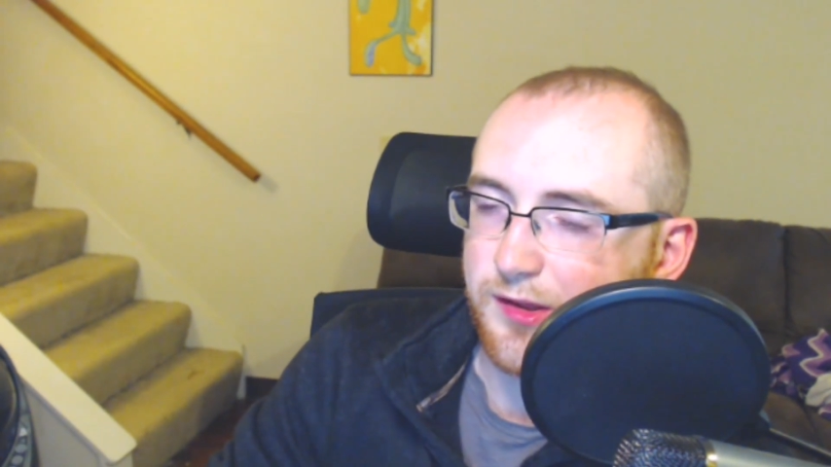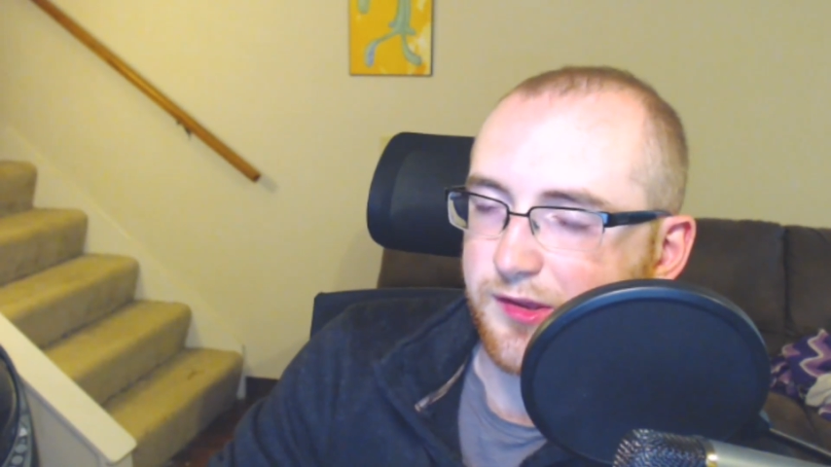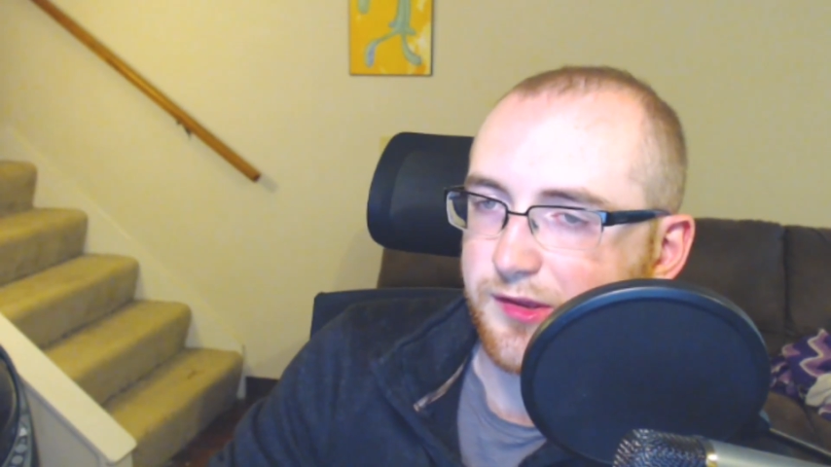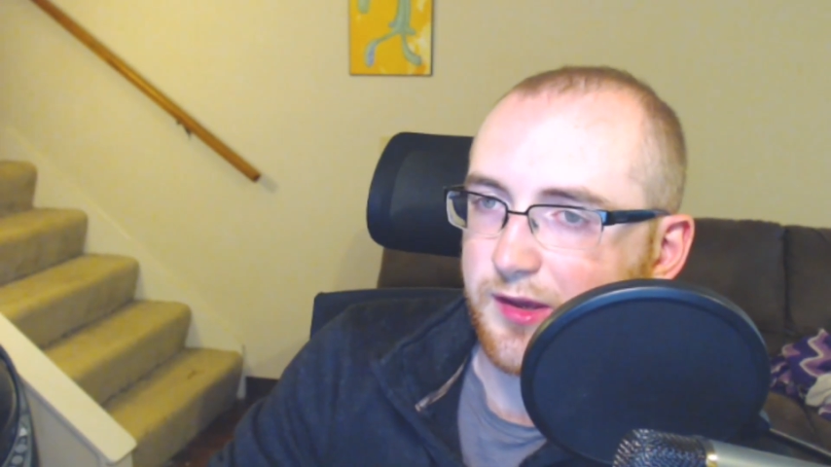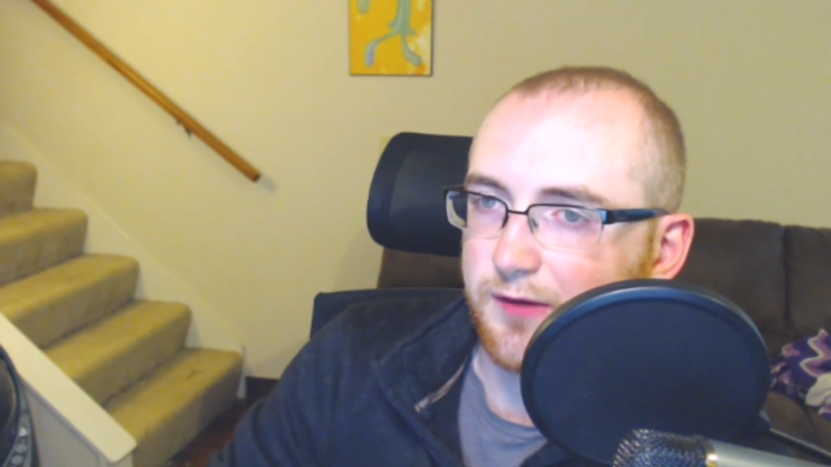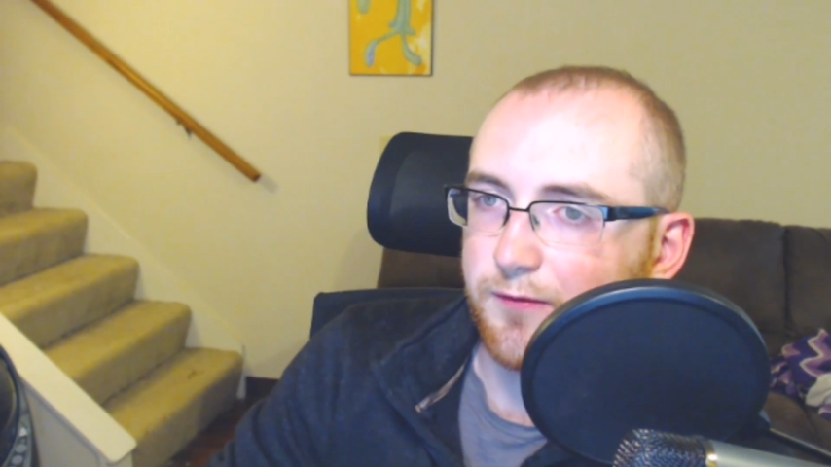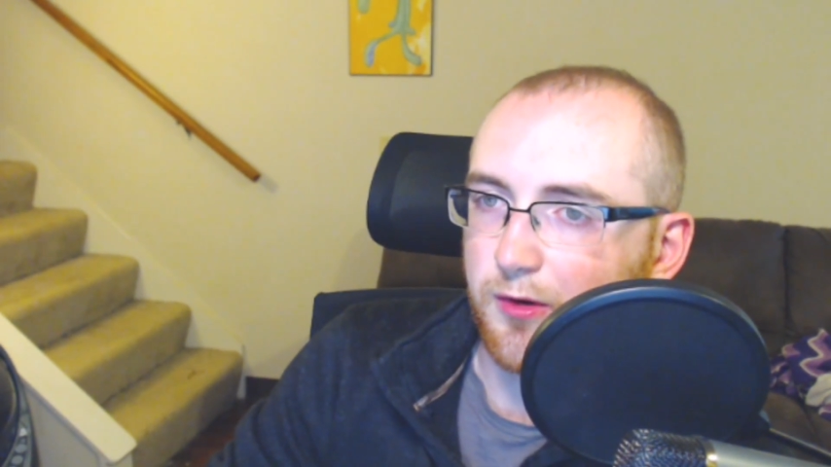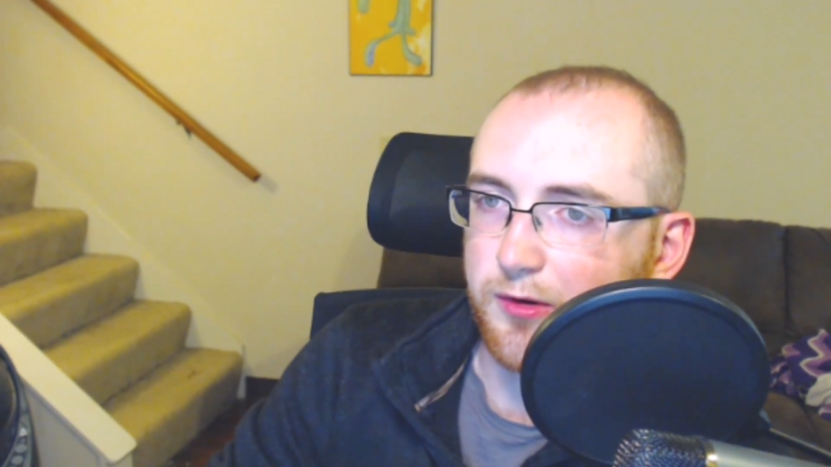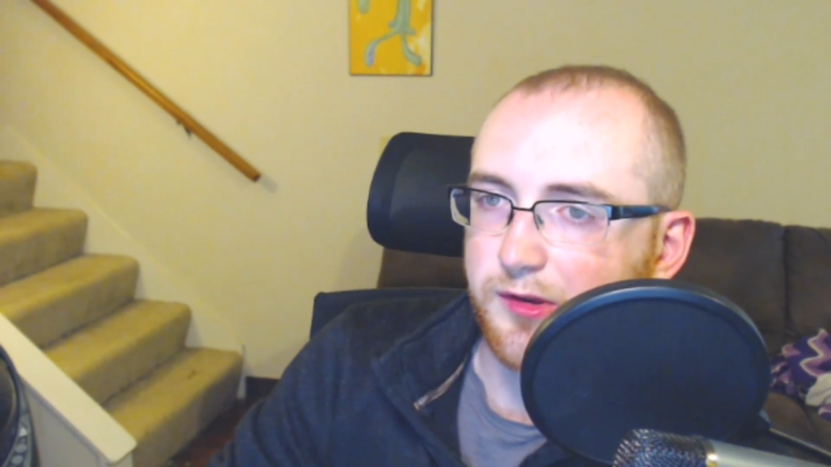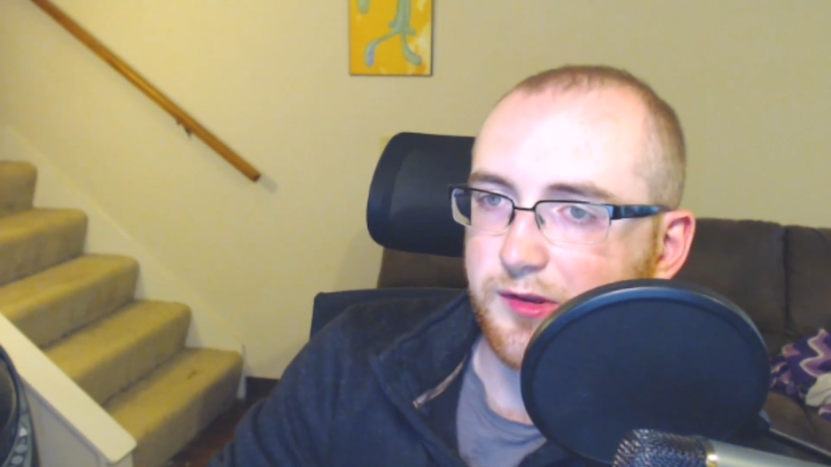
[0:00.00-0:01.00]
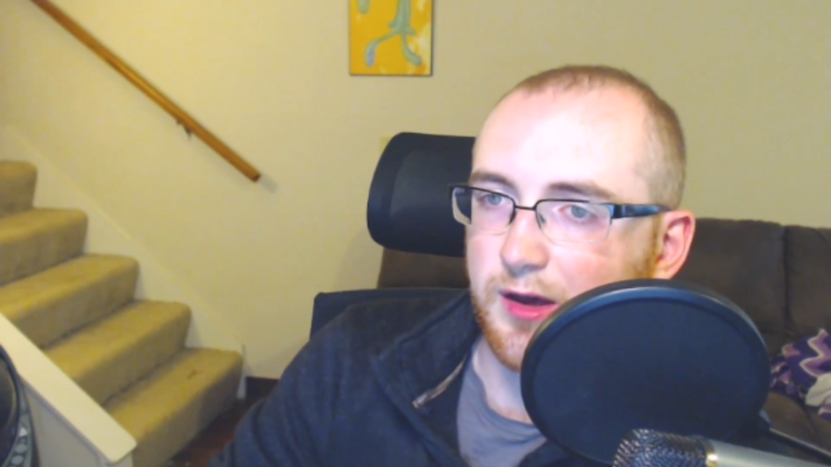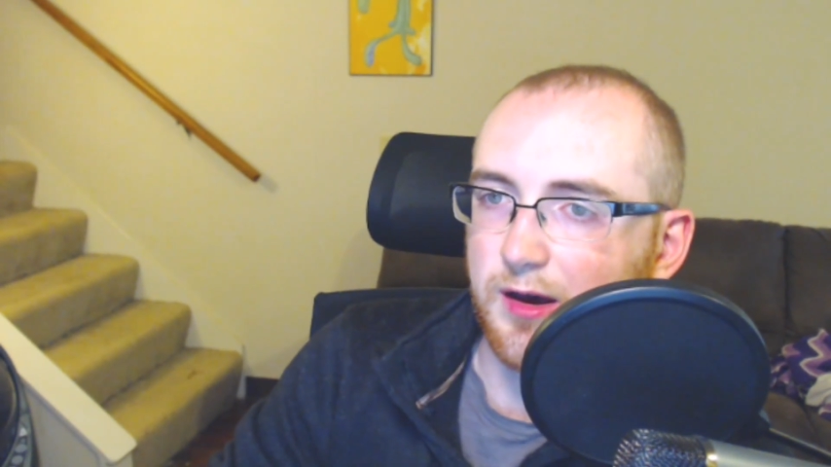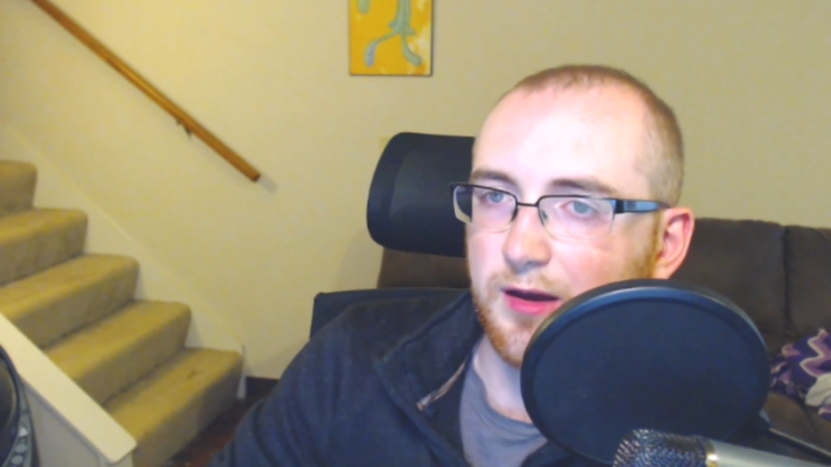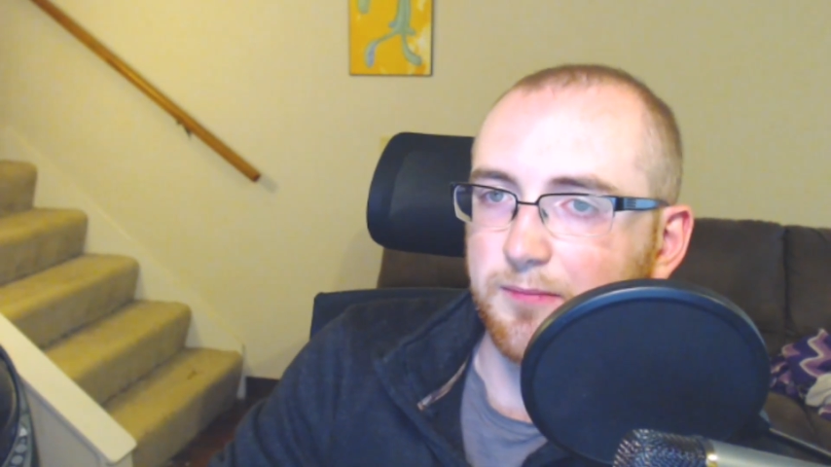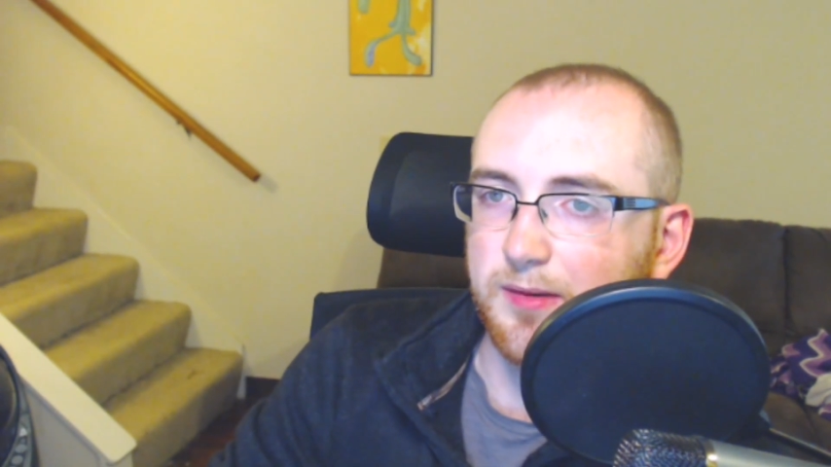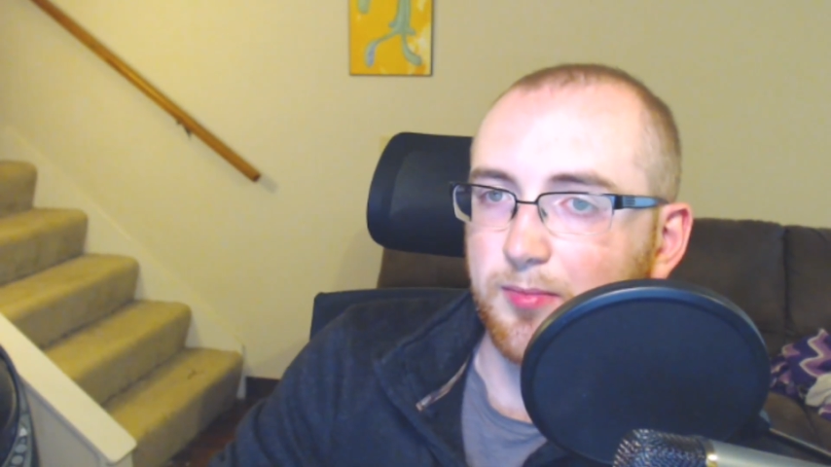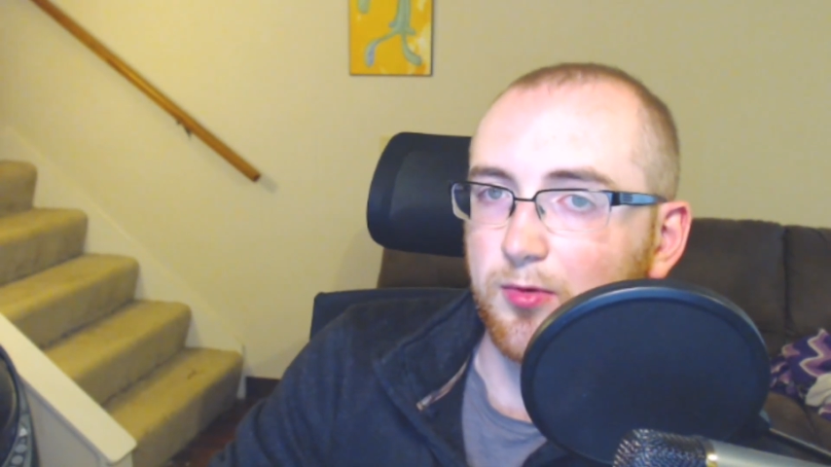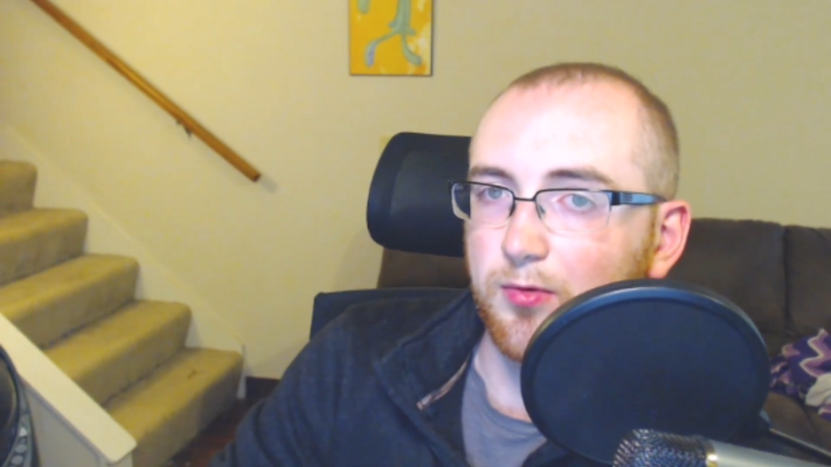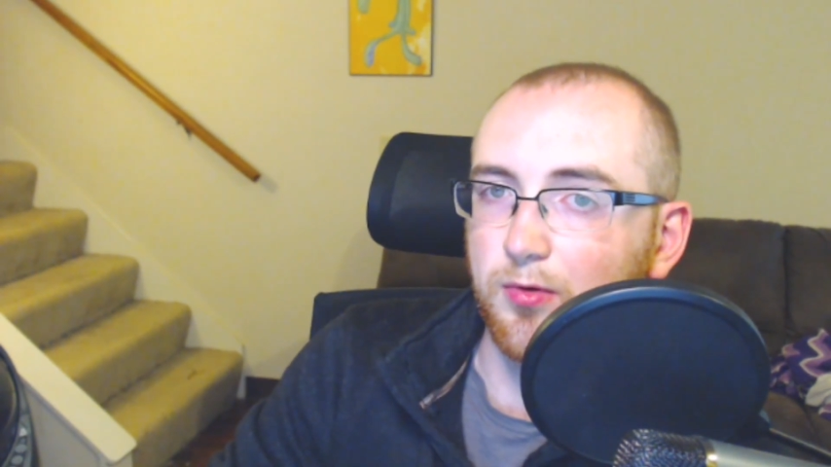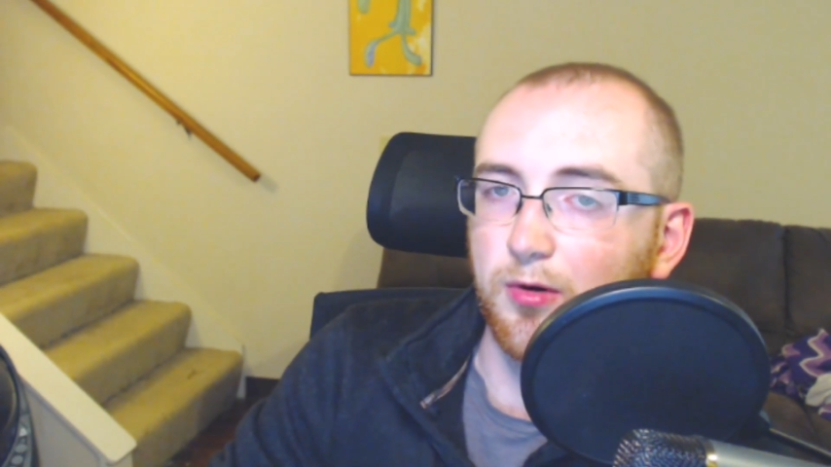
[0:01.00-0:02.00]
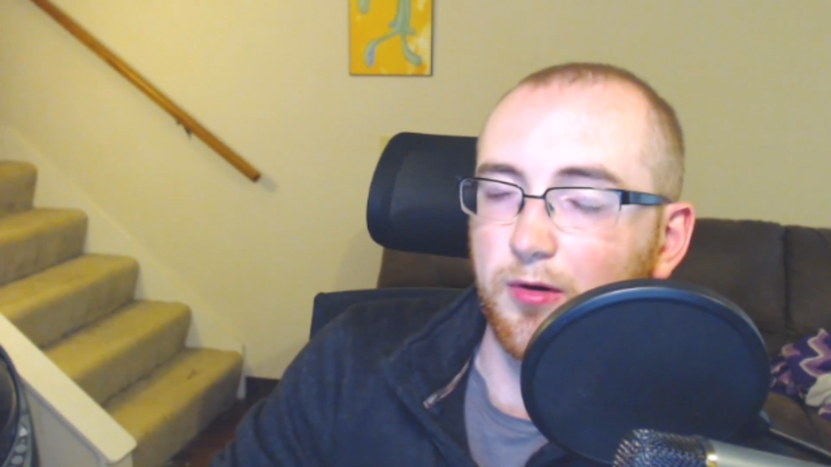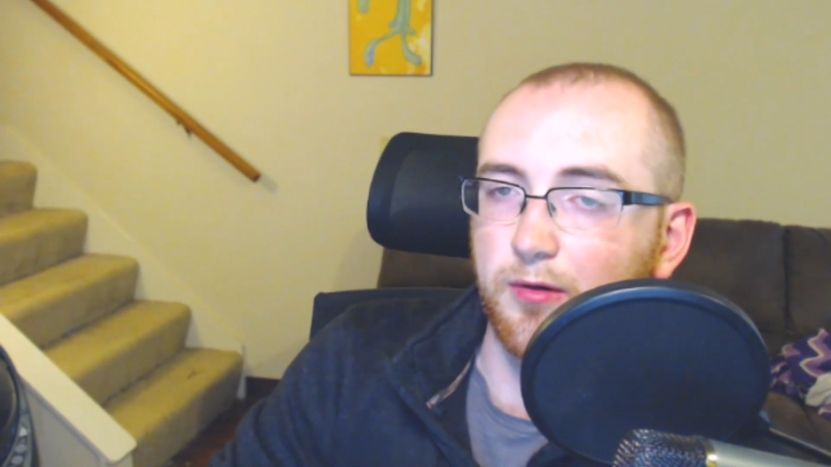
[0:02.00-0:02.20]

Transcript: It is instead focused on people who are